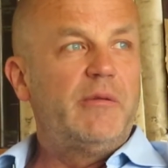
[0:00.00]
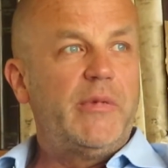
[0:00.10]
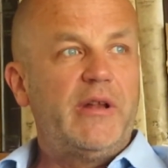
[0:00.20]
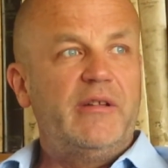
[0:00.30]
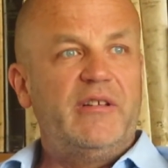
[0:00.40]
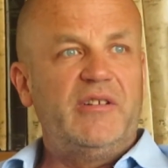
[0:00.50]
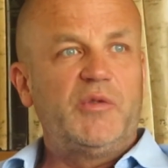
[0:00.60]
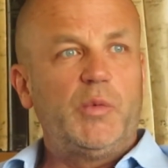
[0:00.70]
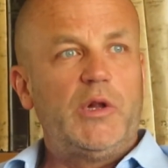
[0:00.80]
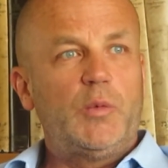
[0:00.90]
been in many
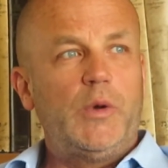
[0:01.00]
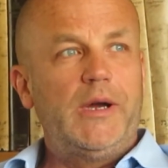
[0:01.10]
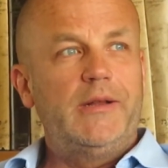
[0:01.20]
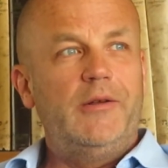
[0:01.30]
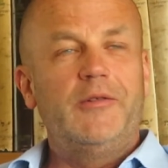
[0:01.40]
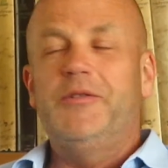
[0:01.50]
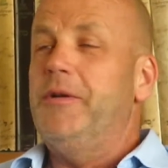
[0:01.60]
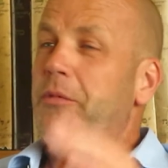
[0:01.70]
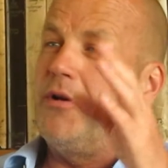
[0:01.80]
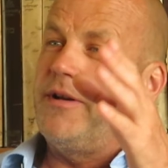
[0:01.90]
deserts worldwide, also in
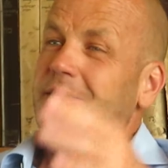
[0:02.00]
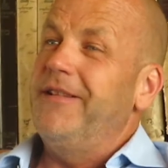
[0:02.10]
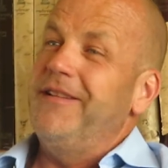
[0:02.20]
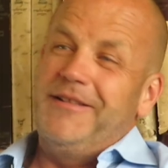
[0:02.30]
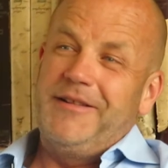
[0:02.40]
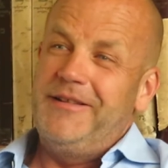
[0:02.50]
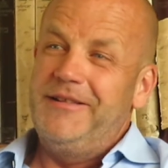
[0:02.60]
American desert.